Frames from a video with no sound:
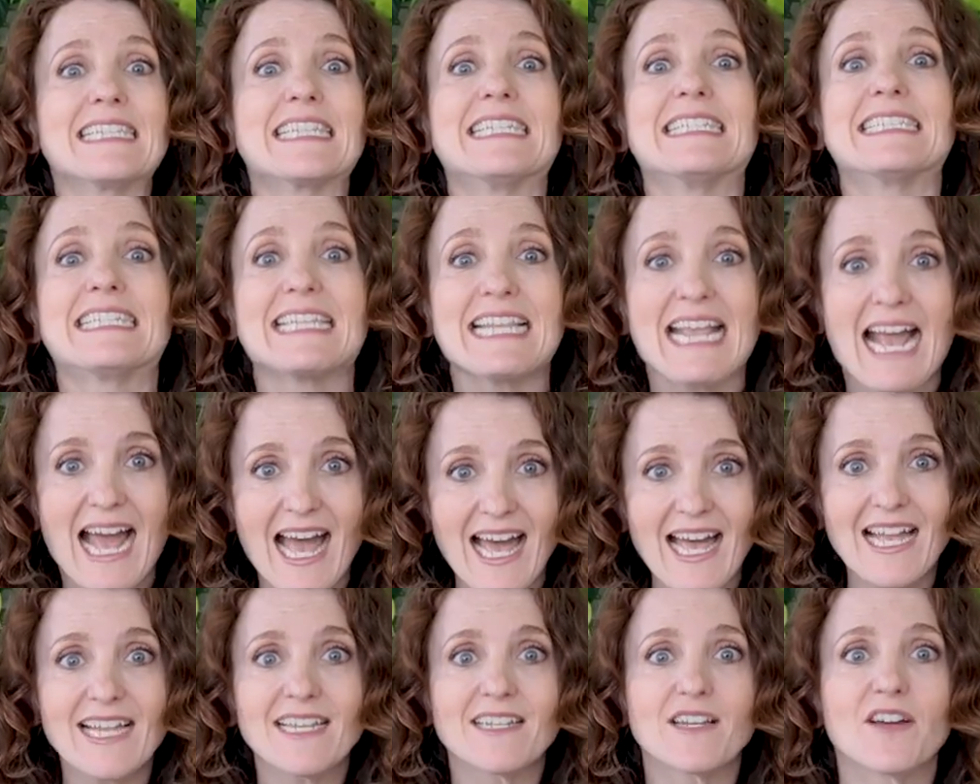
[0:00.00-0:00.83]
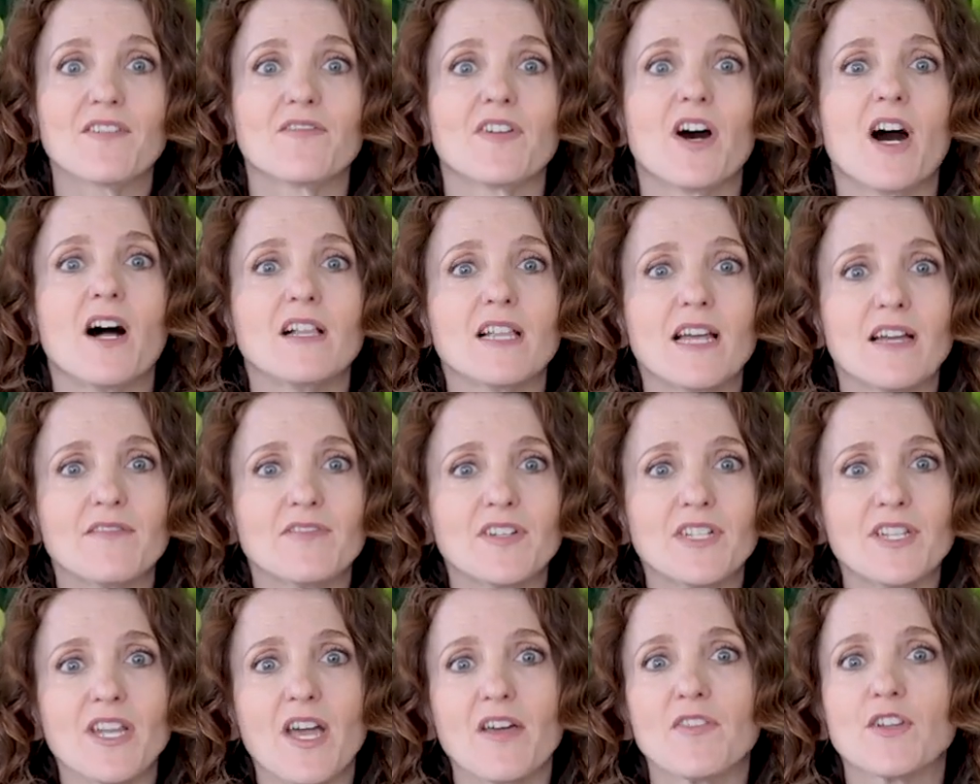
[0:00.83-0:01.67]
Lindsey Hein of I'll Have
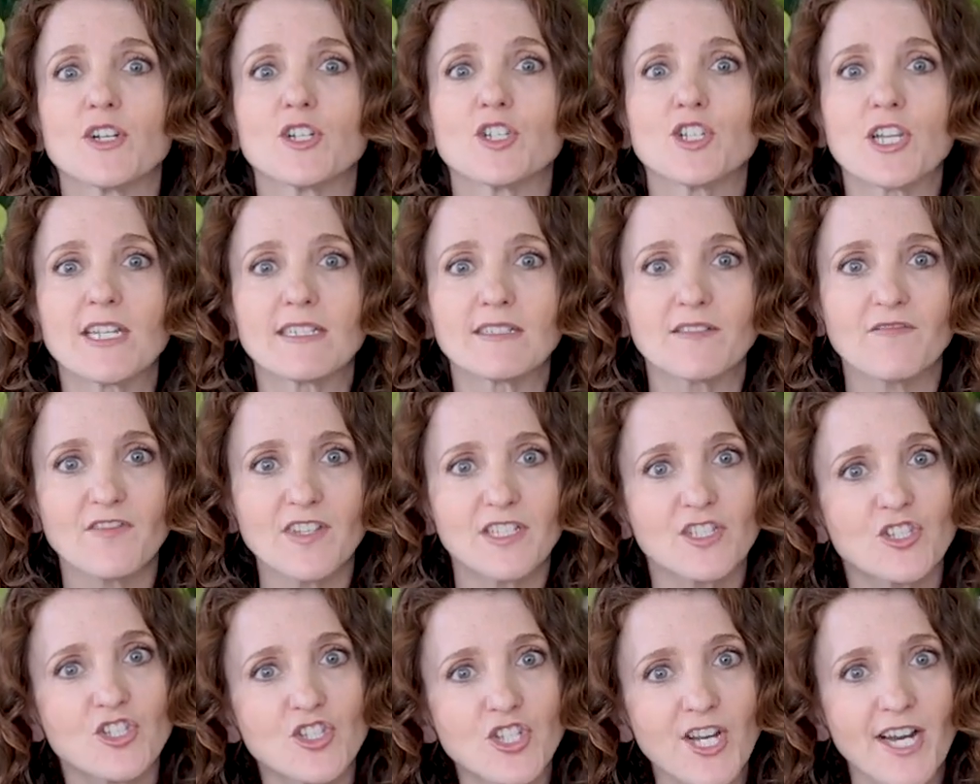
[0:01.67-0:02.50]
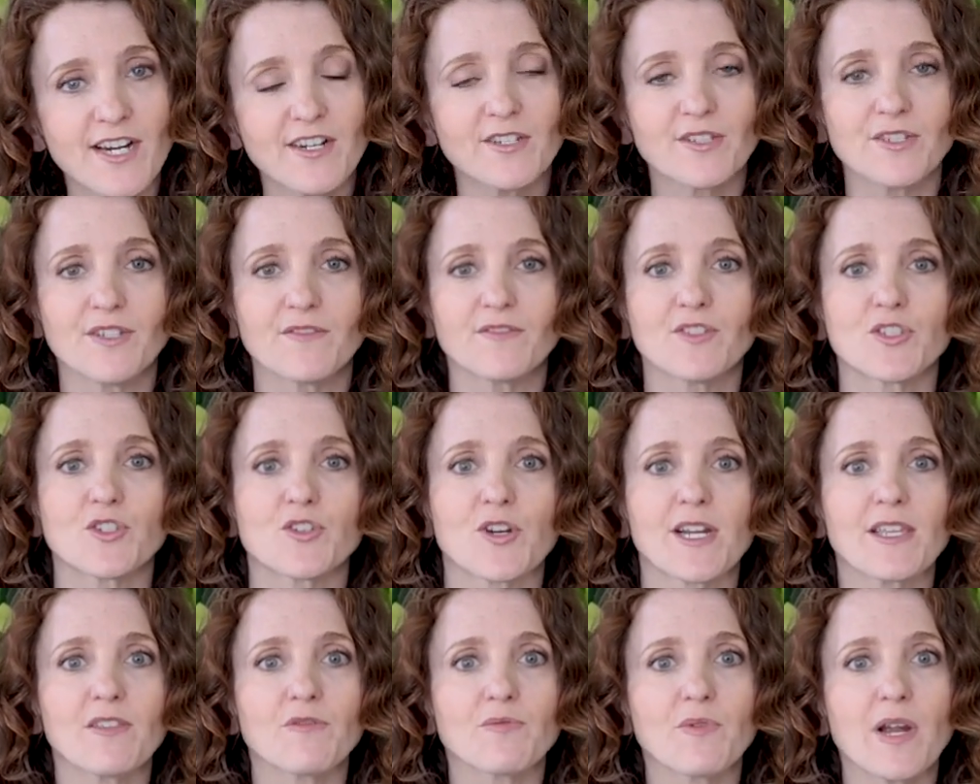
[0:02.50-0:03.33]
Another, Jason Fitzgerald of
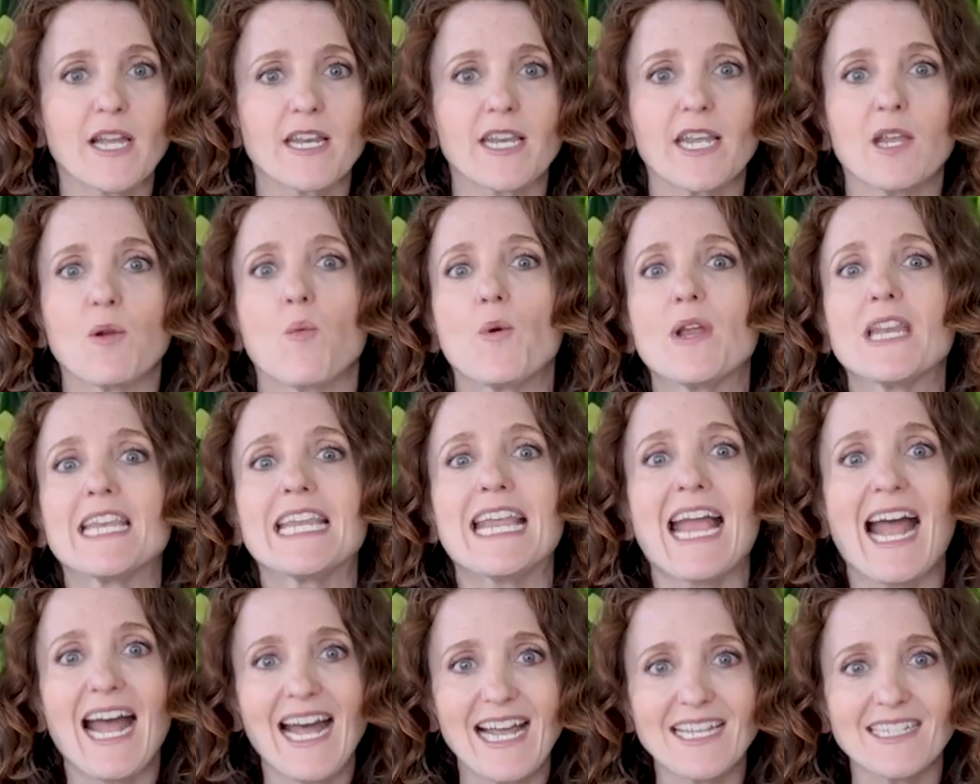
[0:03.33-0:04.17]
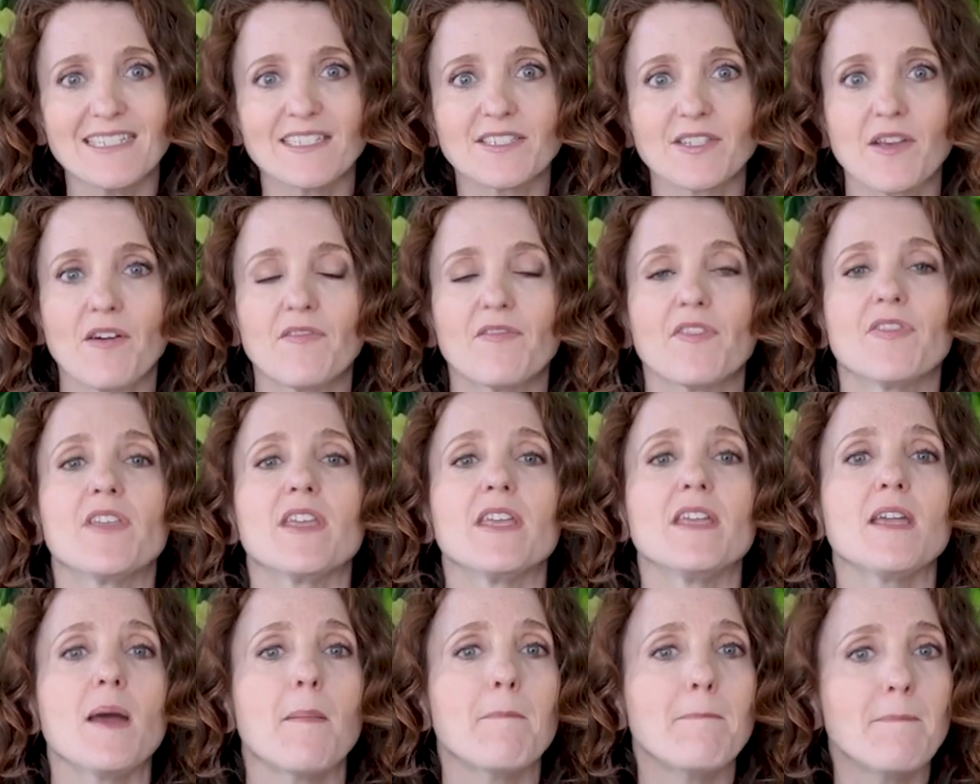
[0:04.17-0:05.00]
Strength Running, Whitney Heins of
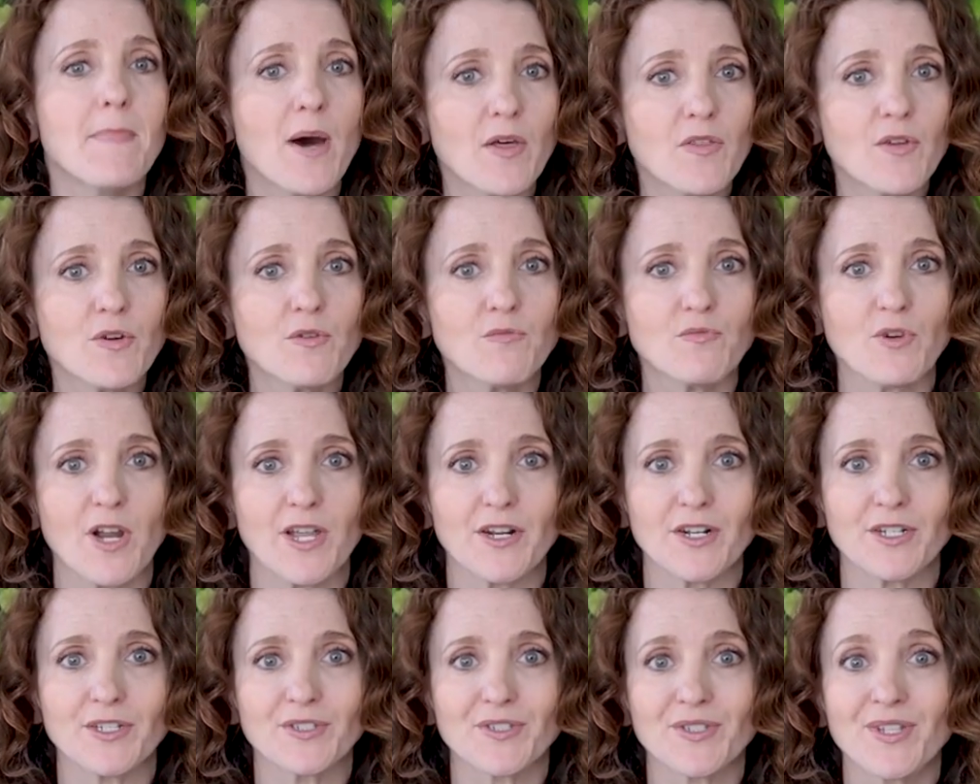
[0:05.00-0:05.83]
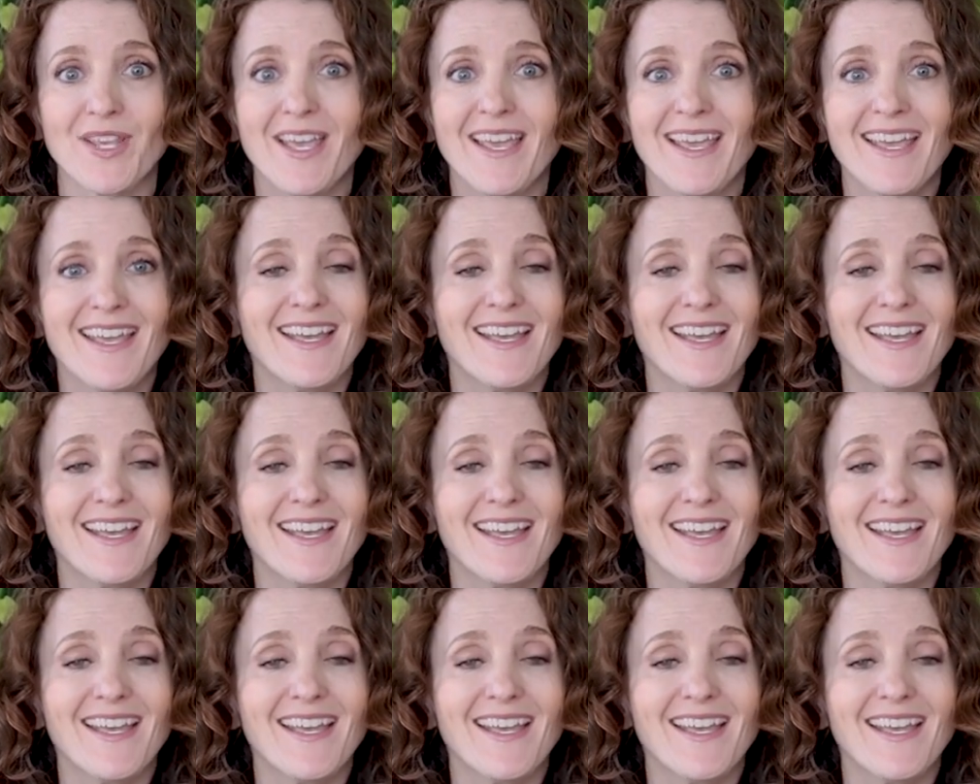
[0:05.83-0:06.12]
the Mother Runners,